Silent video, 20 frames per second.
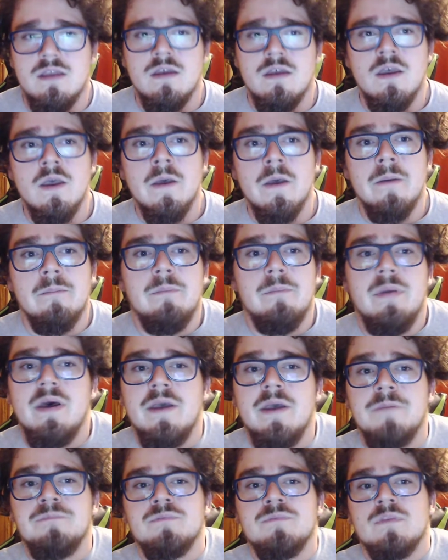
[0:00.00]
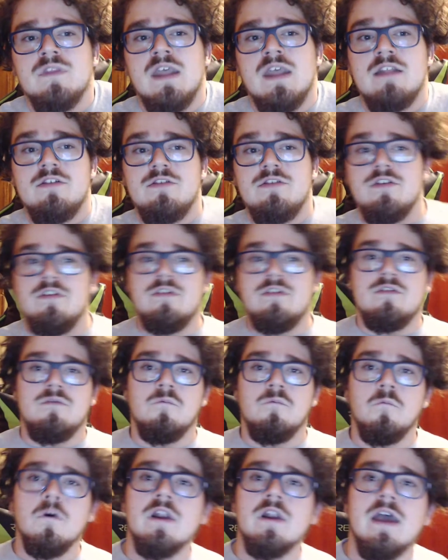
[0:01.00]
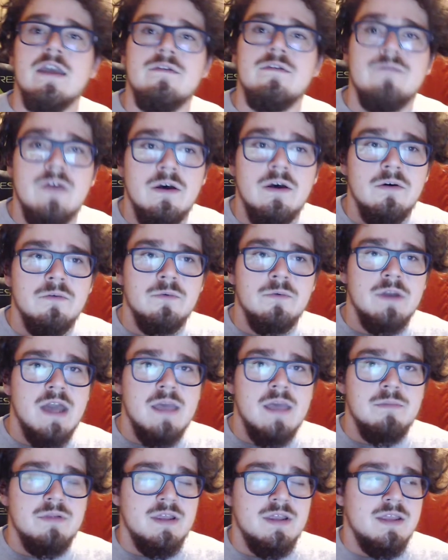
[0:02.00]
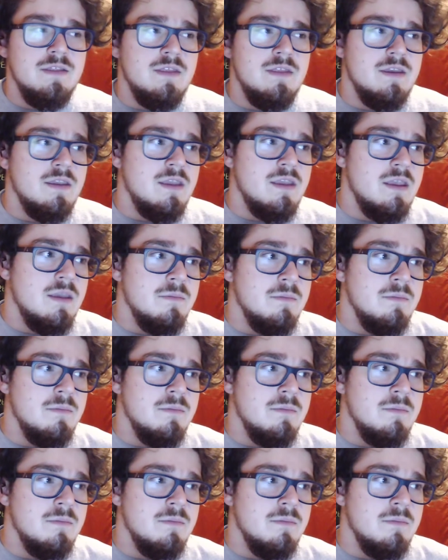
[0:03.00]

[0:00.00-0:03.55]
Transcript: but that's just what I felt when I played the game,